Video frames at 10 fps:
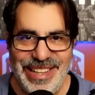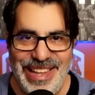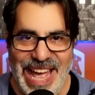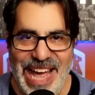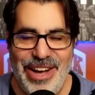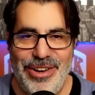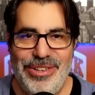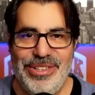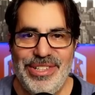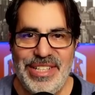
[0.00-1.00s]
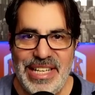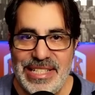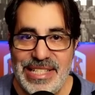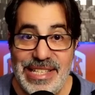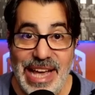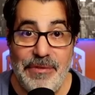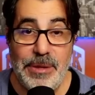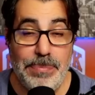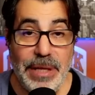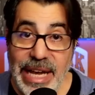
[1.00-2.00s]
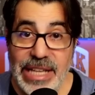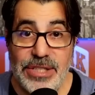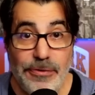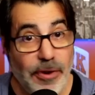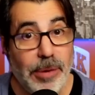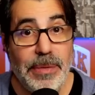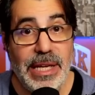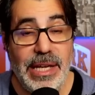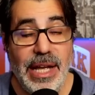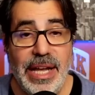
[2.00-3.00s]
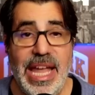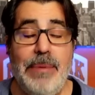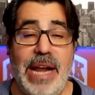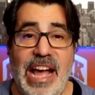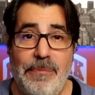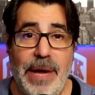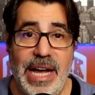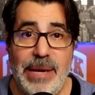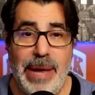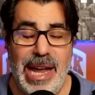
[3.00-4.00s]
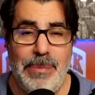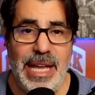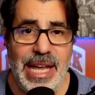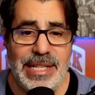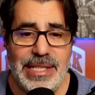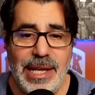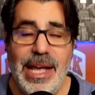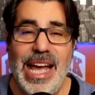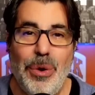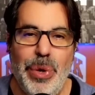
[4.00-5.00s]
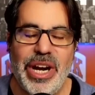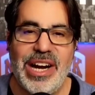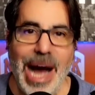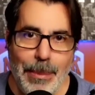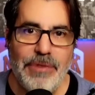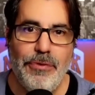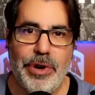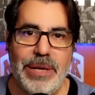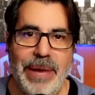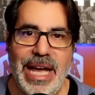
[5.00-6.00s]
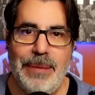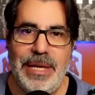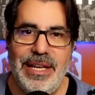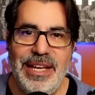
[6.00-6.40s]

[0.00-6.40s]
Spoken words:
Now in 7th place, firmly a game and a half behind the Miami Heat. And we are coming for you, Miami.